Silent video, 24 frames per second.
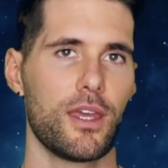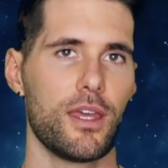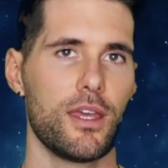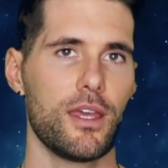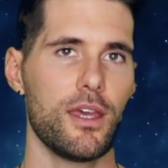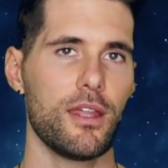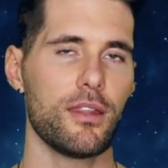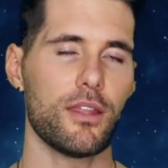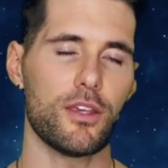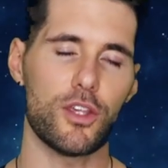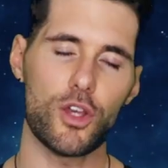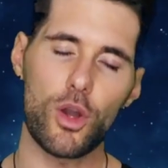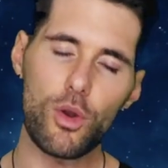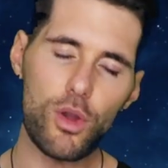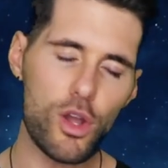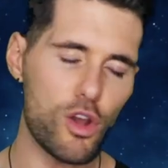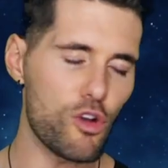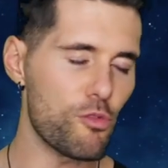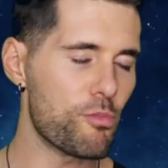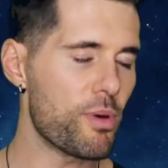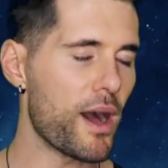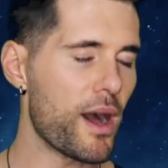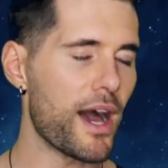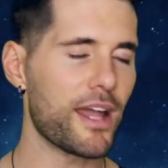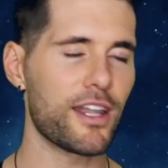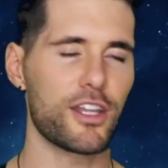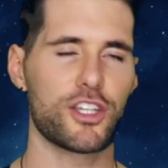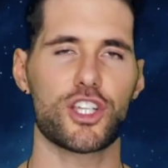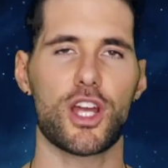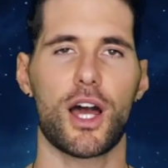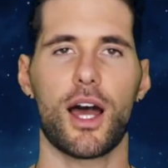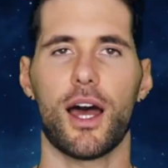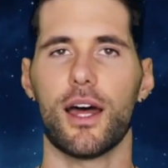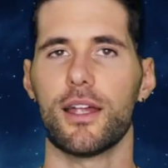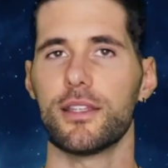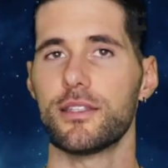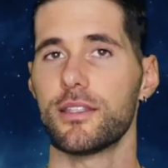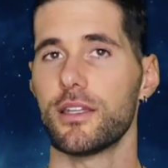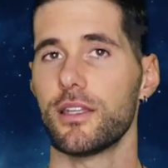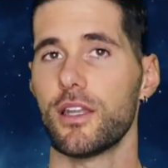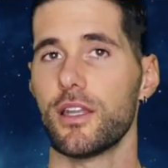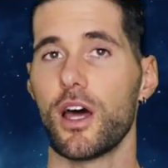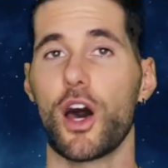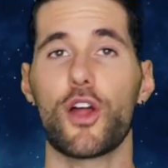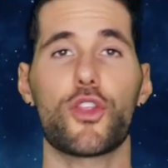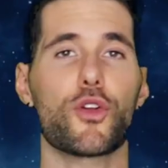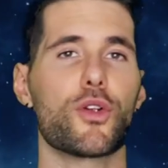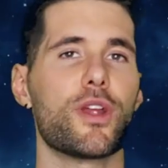the Yoga Upanishads and
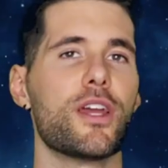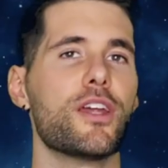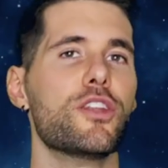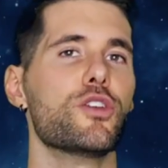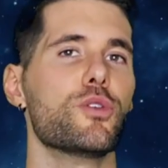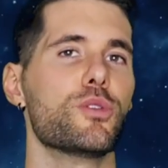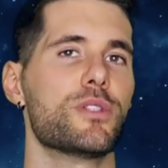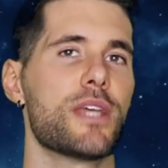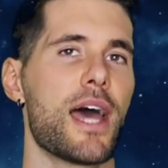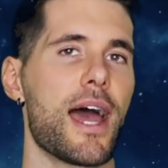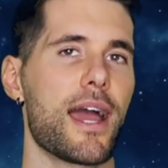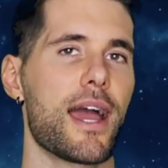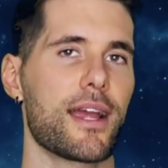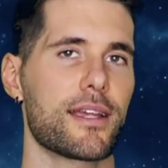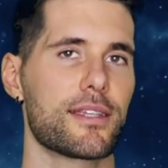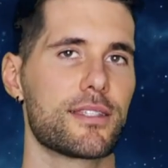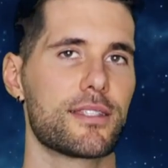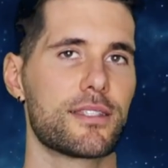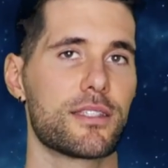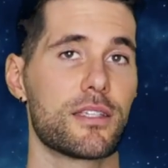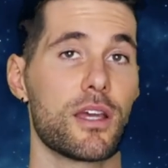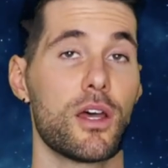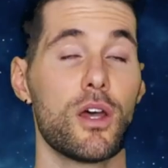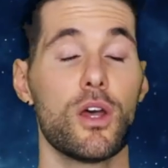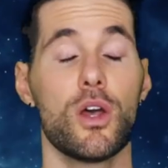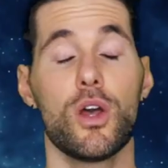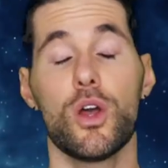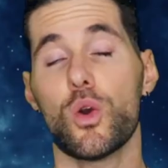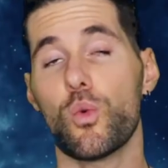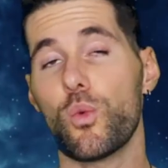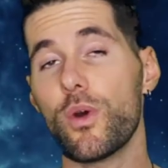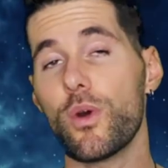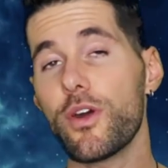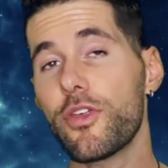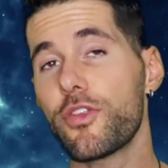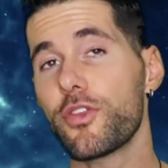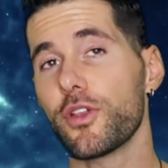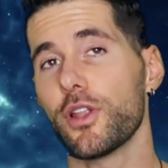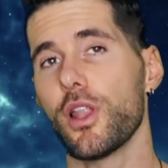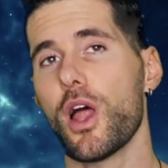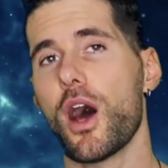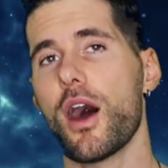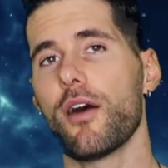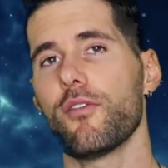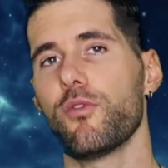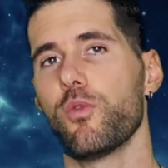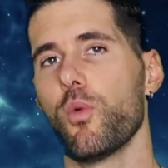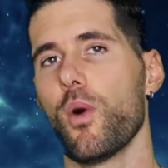other Hindu texts with the Law
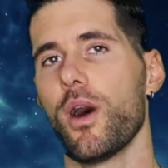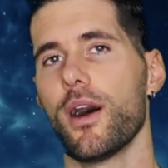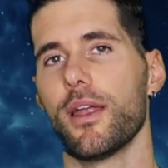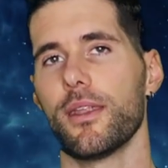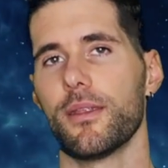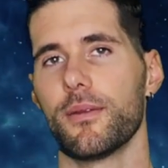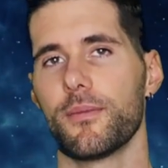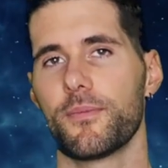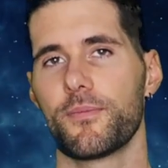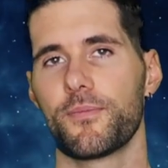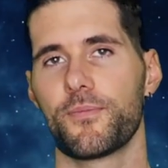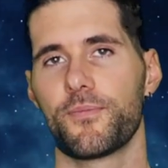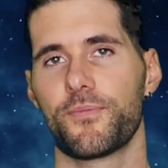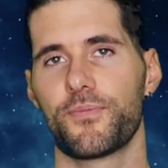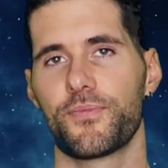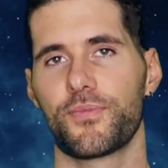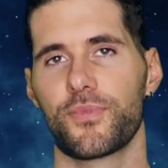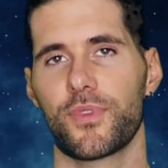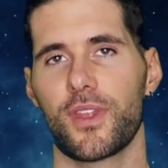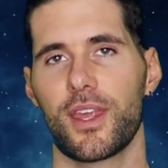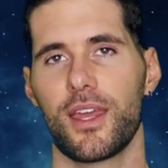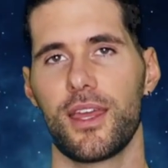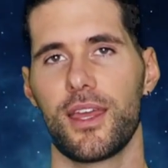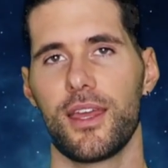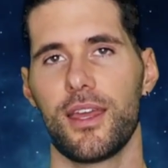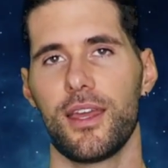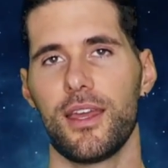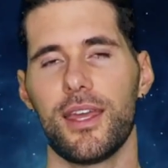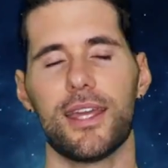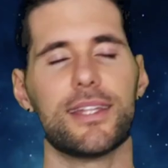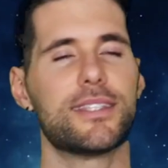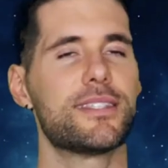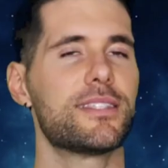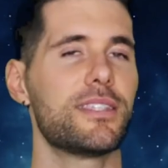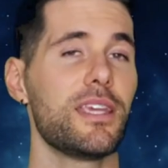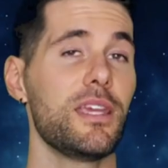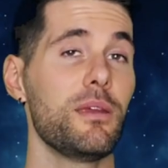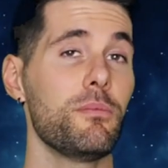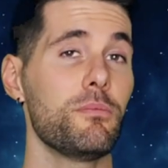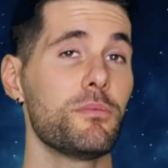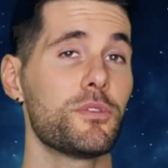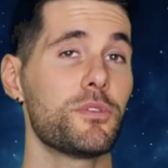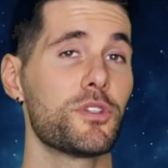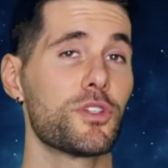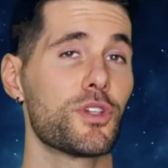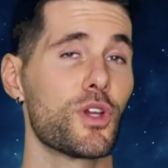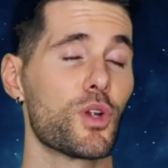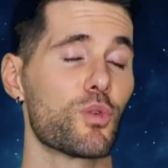of One, it
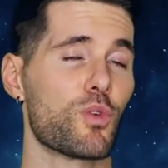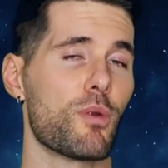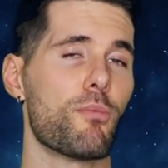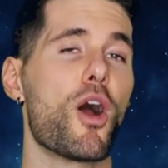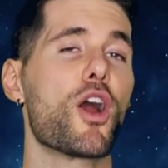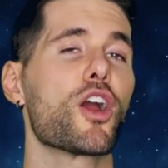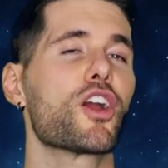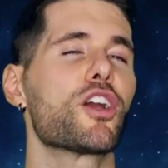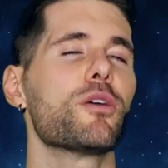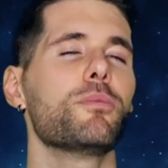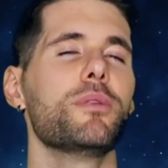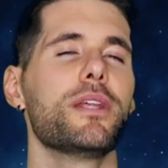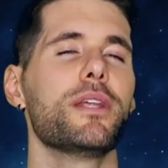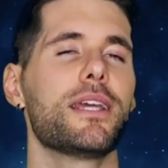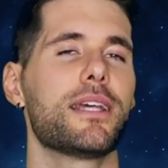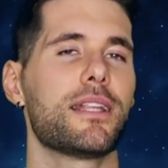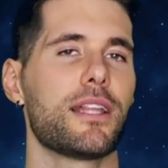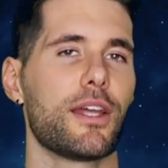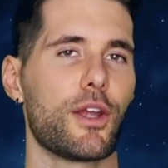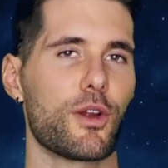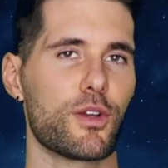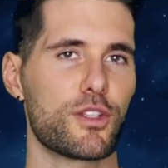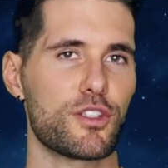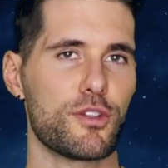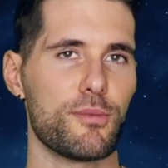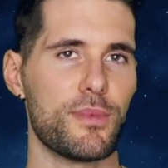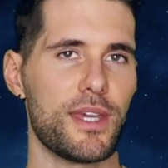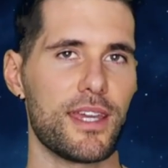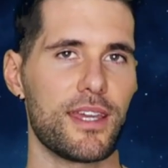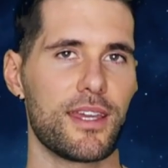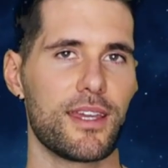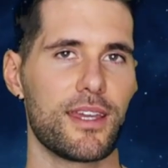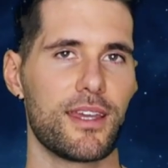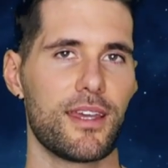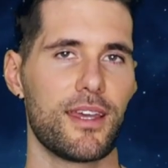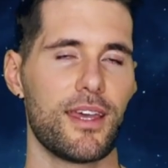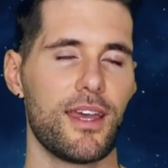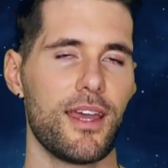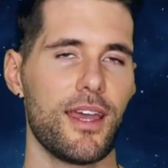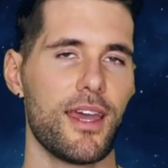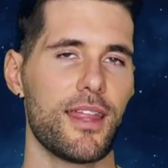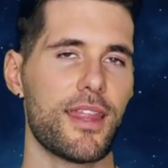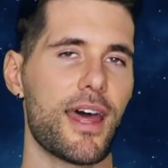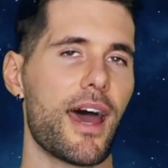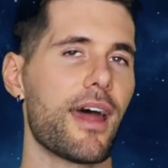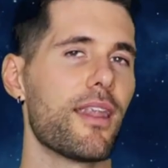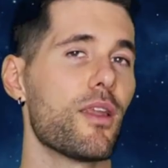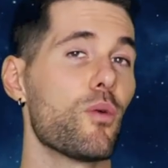seems remarkably clear to me
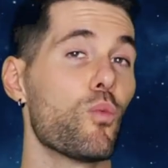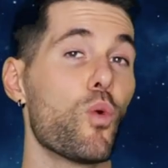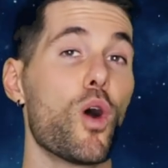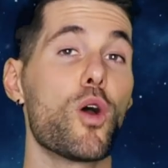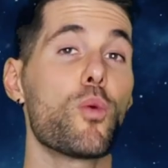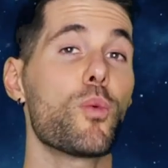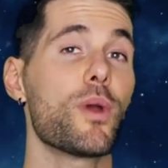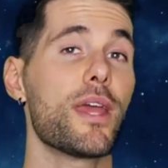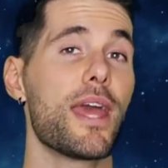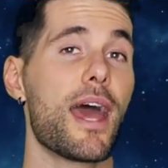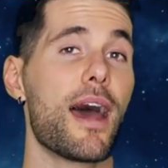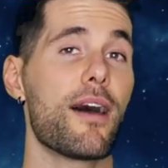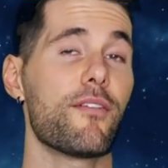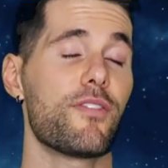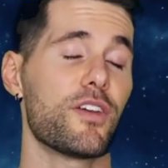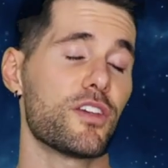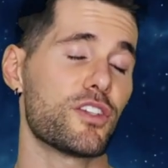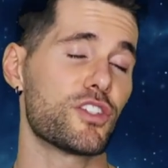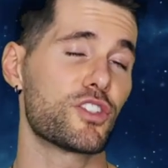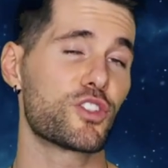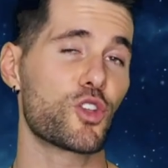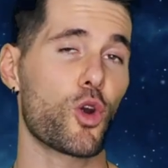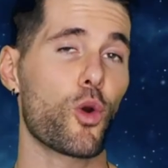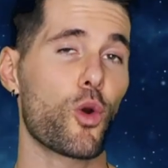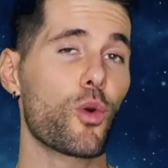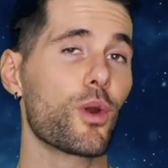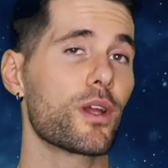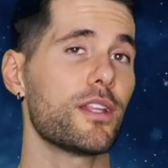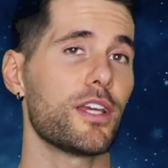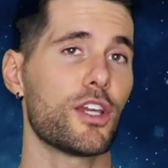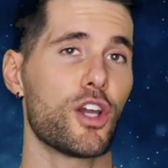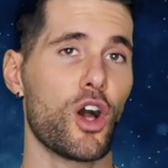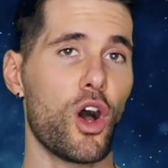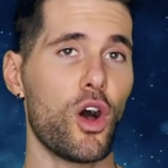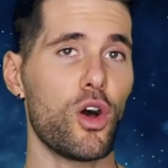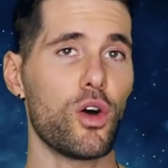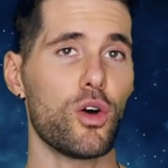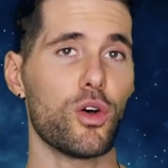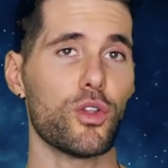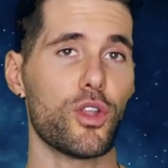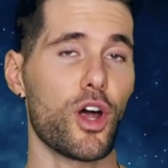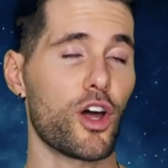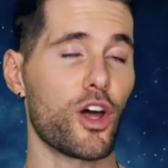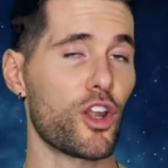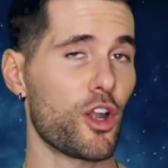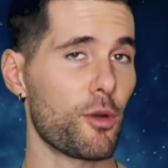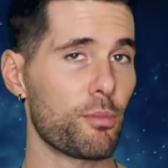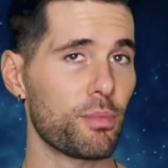that what we have historically called
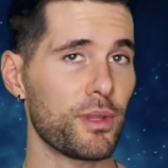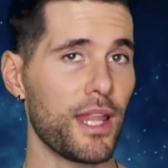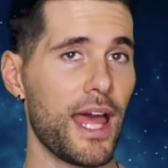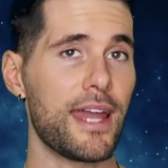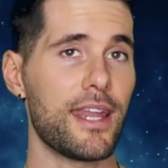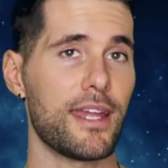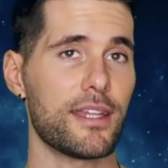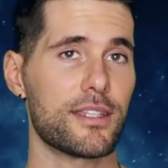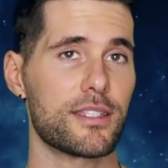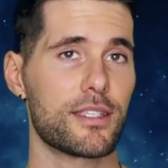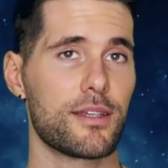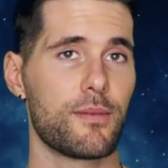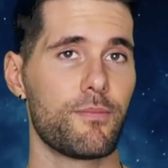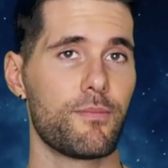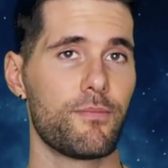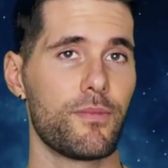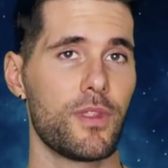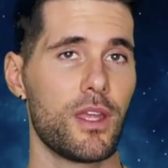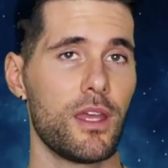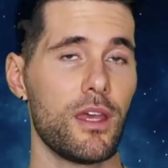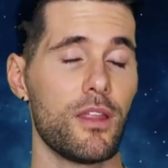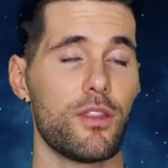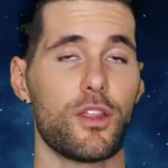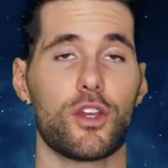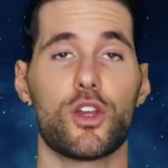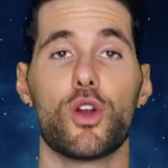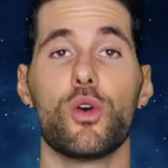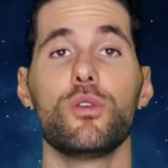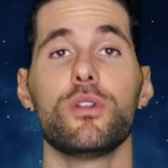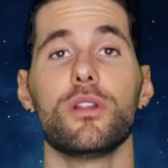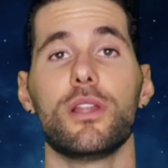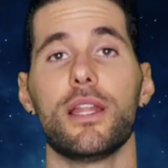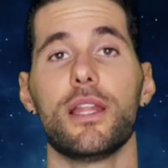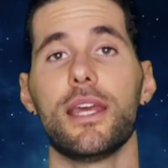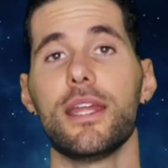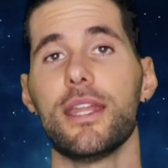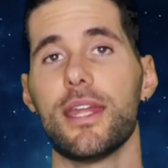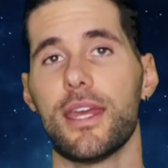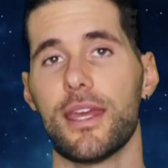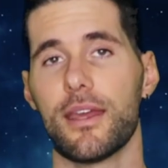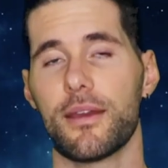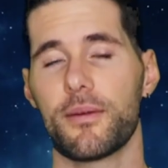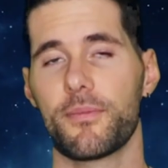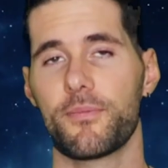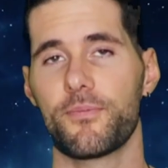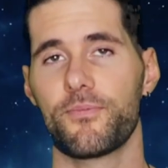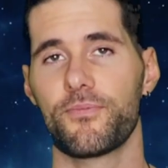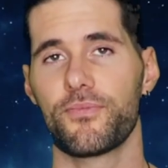on our planet, the Kundalini,
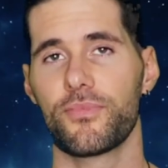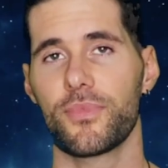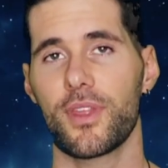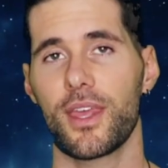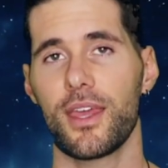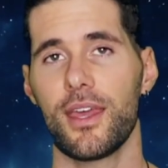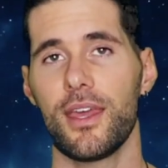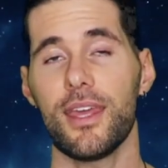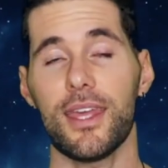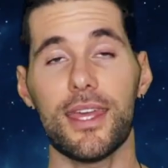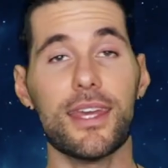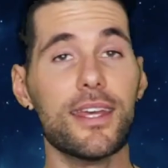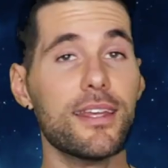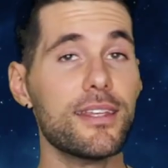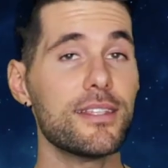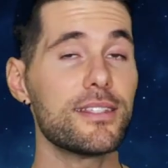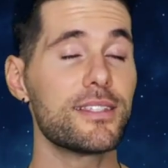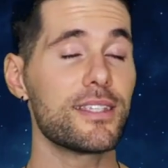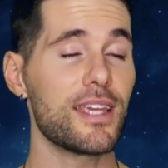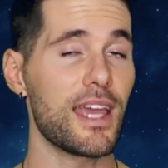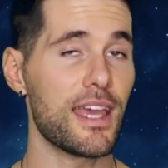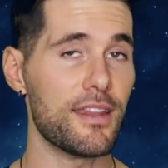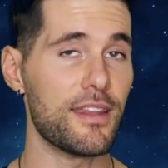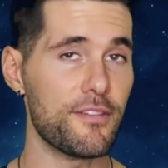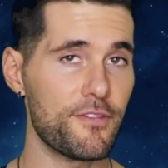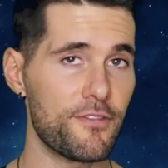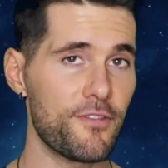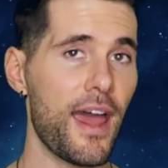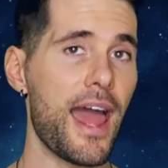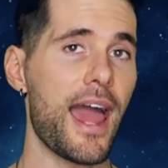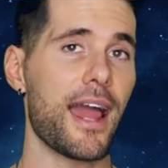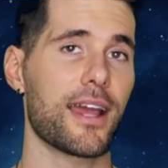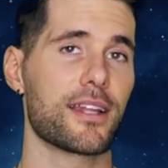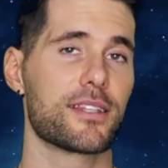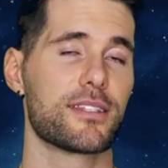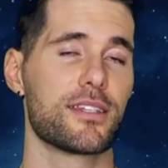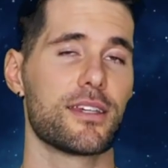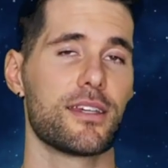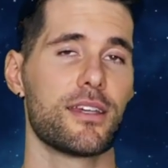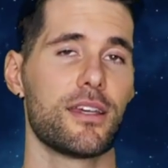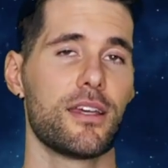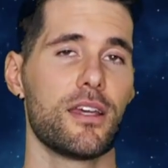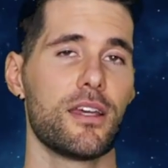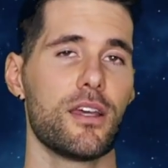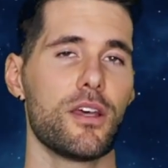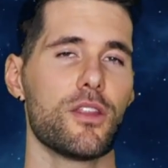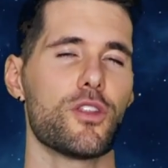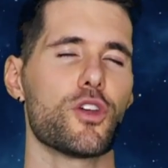is in fact
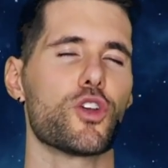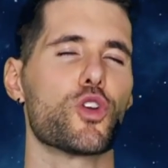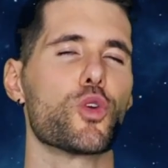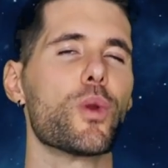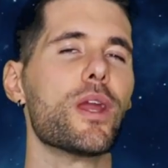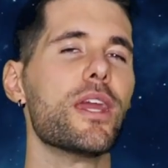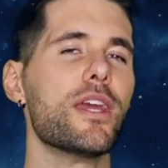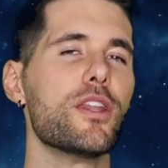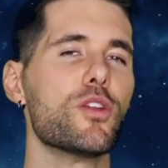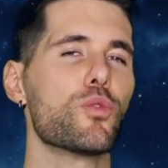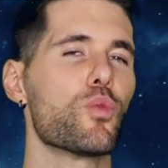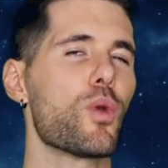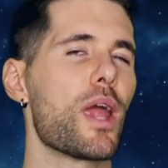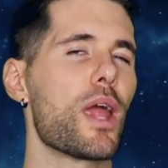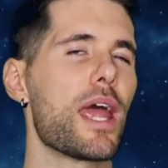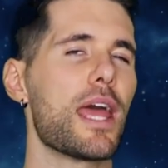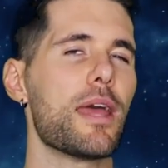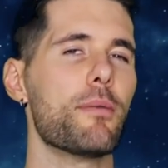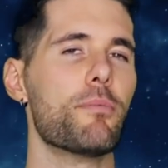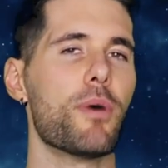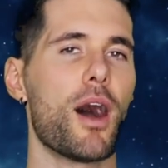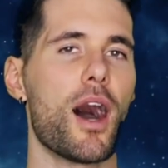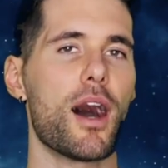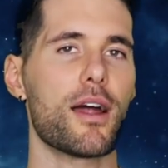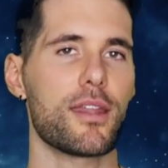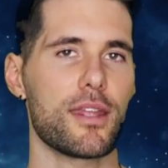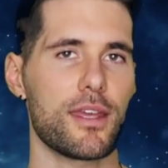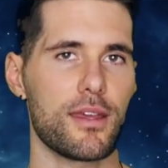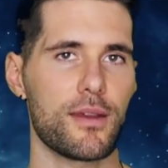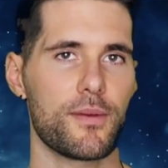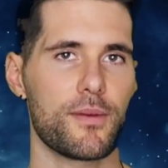the green ray body,